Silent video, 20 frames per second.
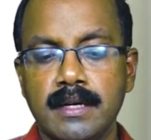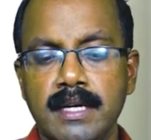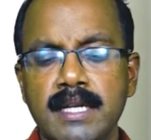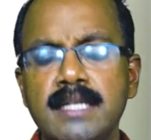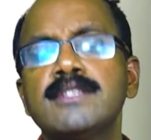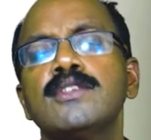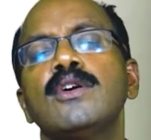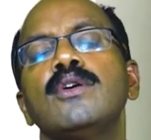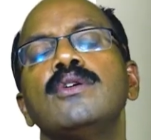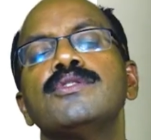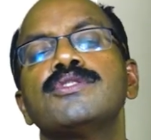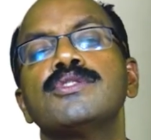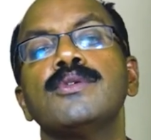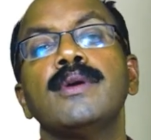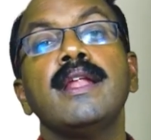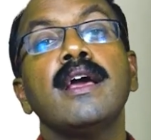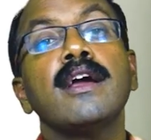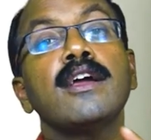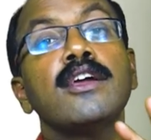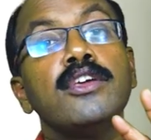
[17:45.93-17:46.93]
It's also
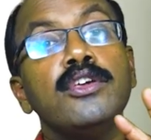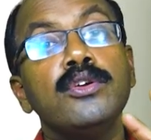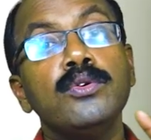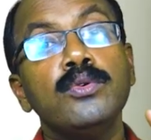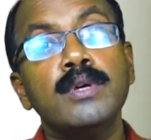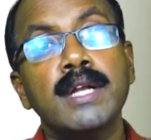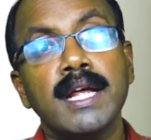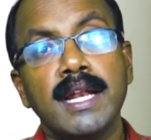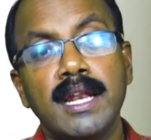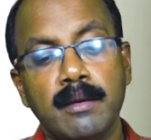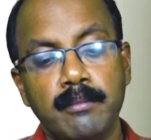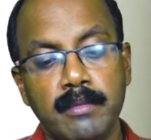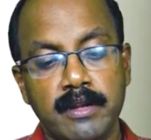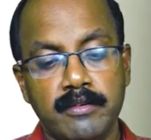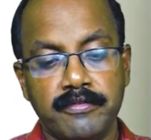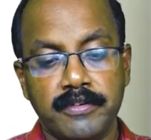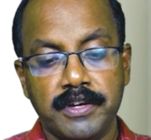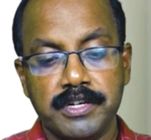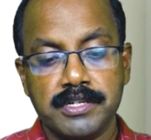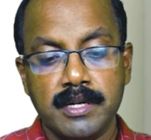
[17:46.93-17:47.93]
an acute
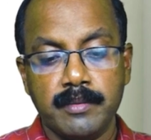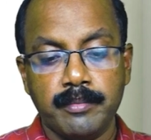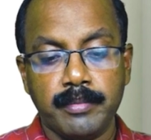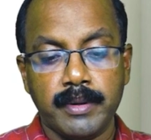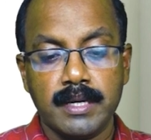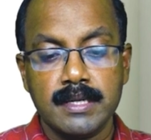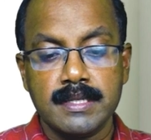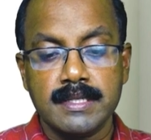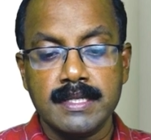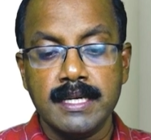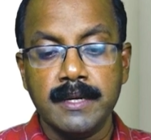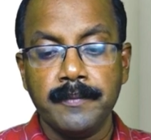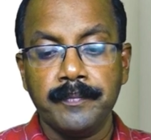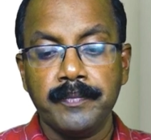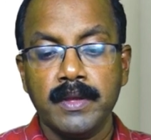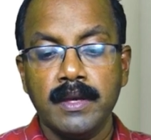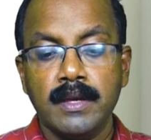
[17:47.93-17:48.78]
element facial palsy.